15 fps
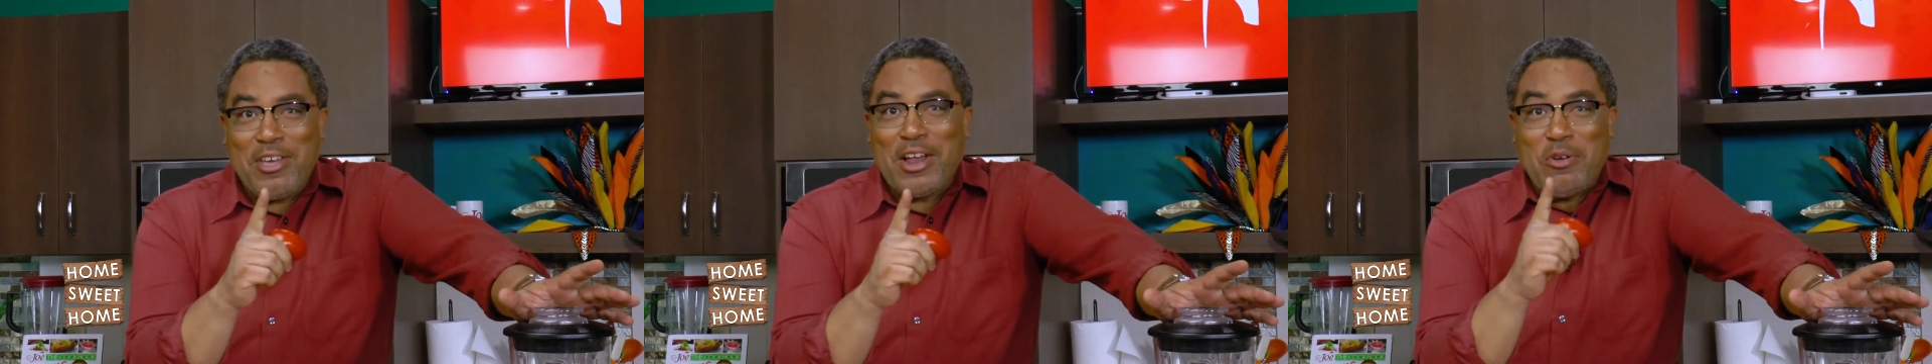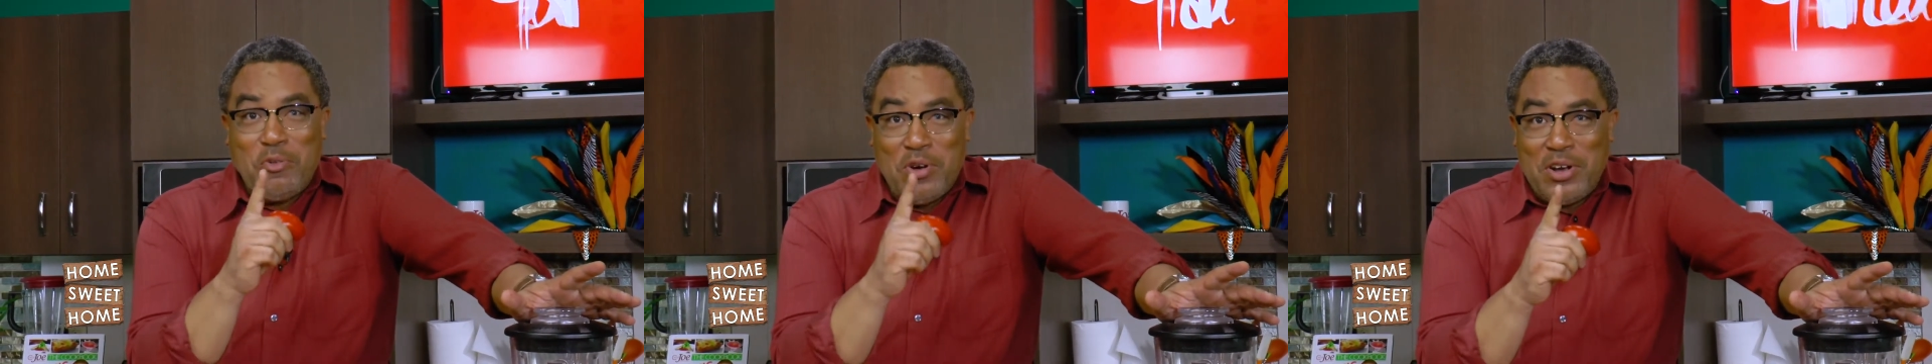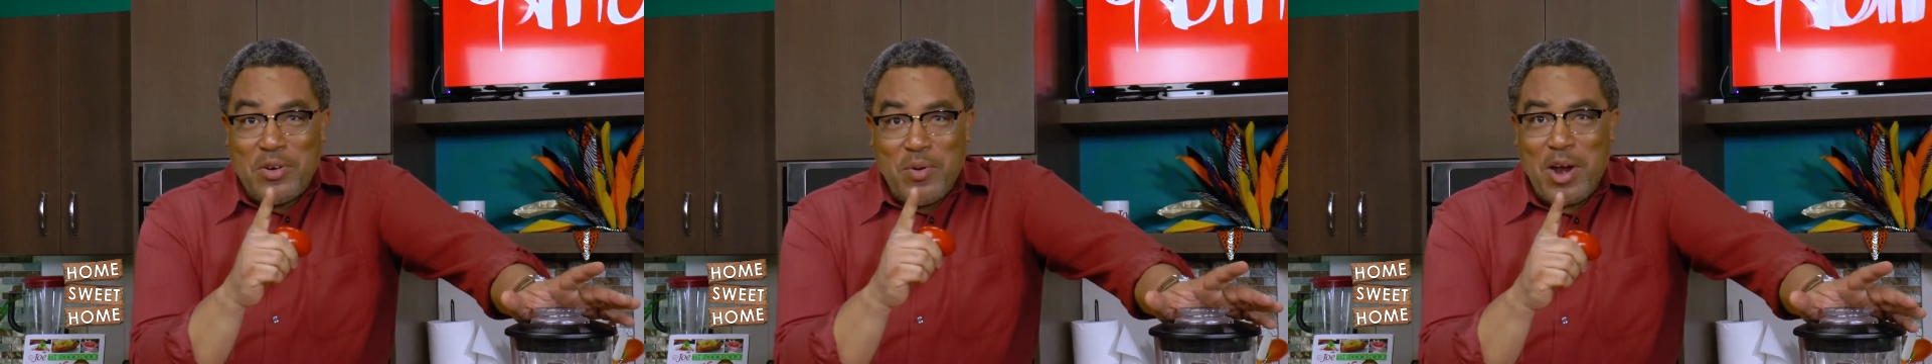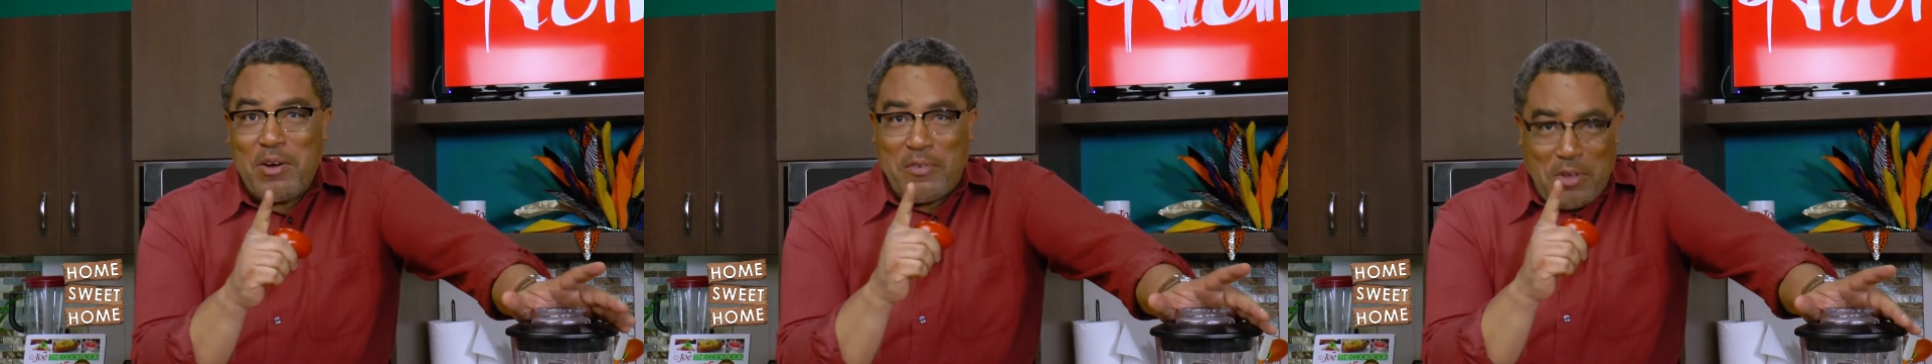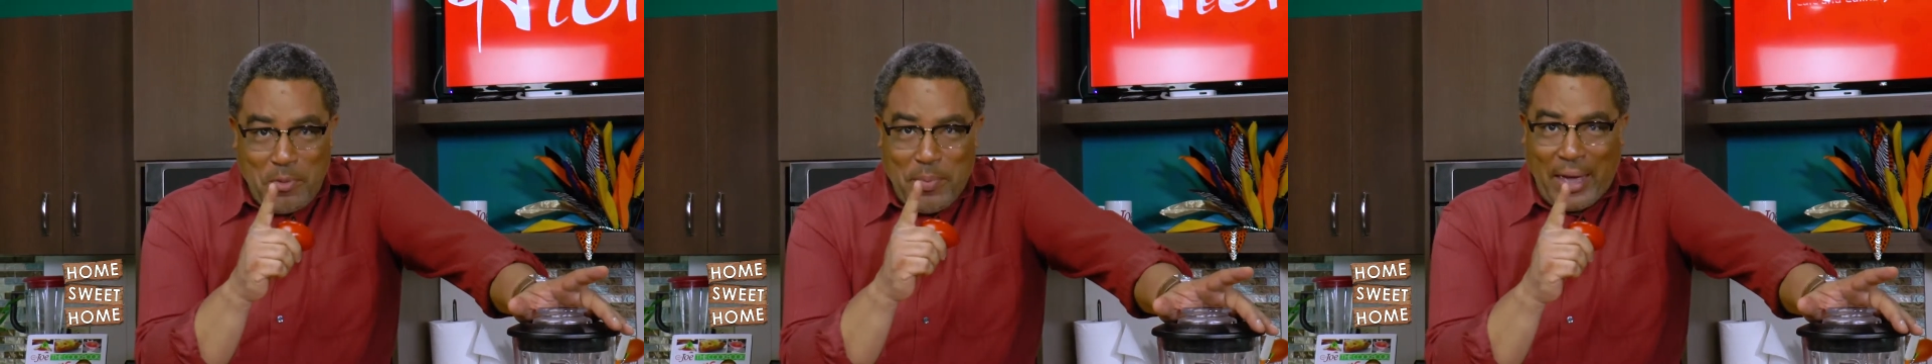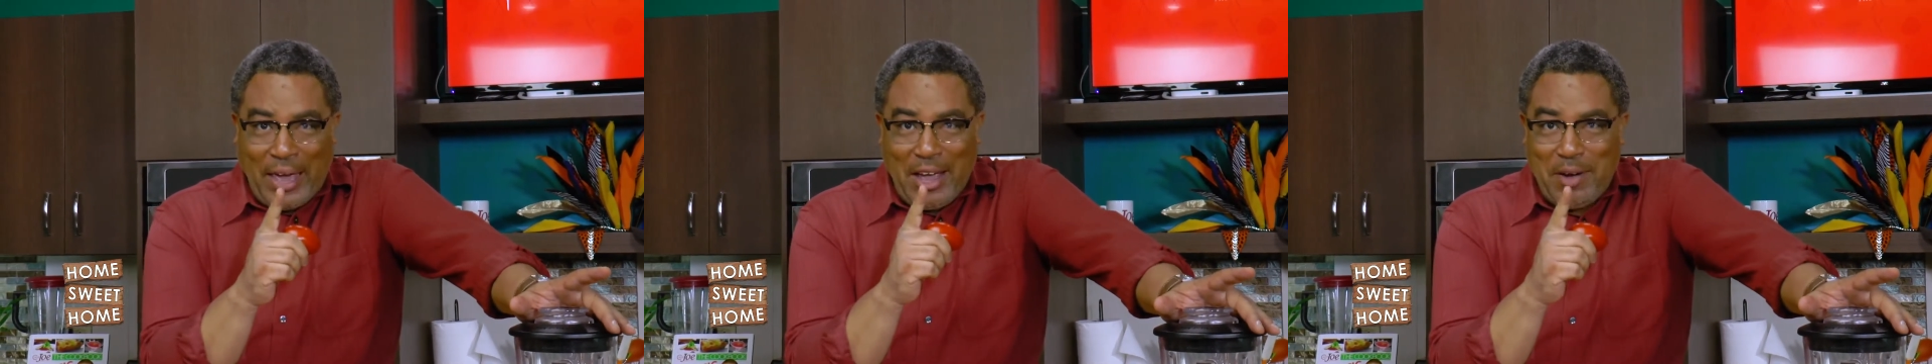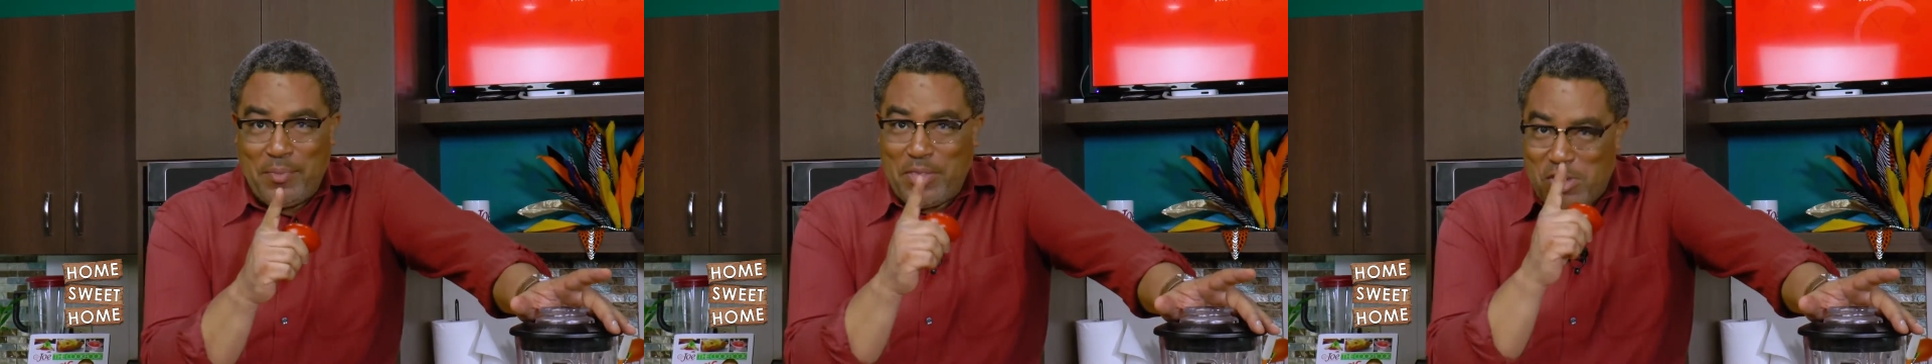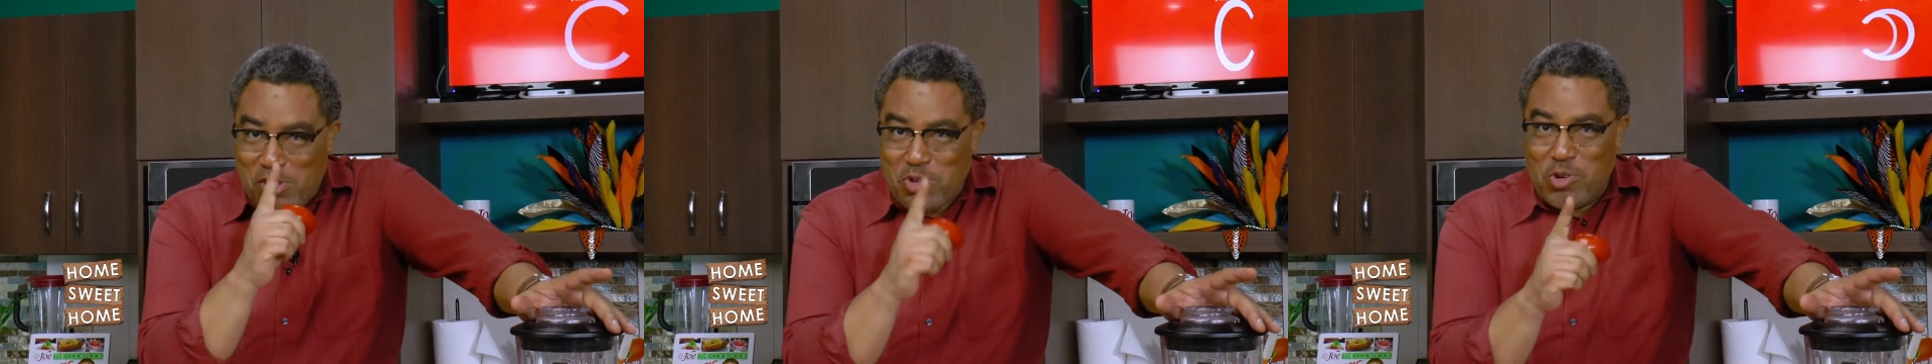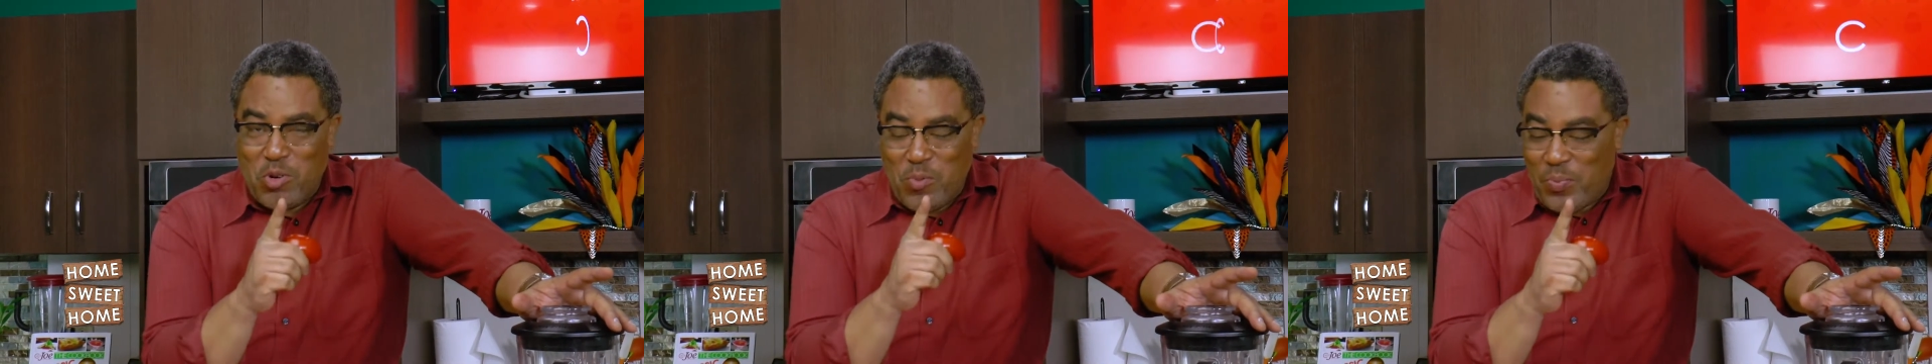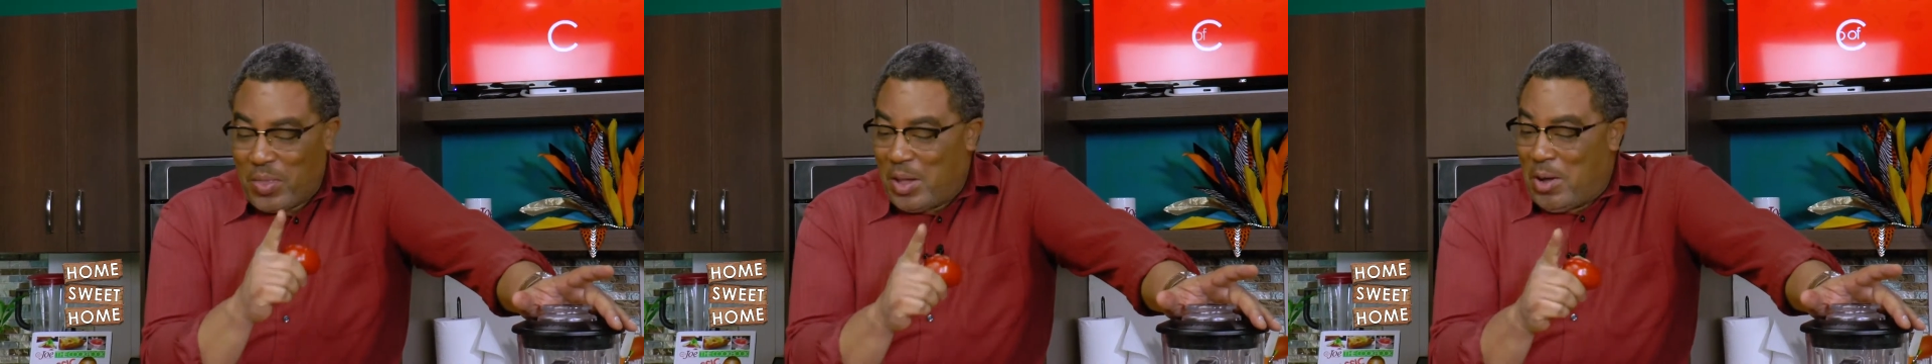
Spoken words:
that word wherever you're picking up the show,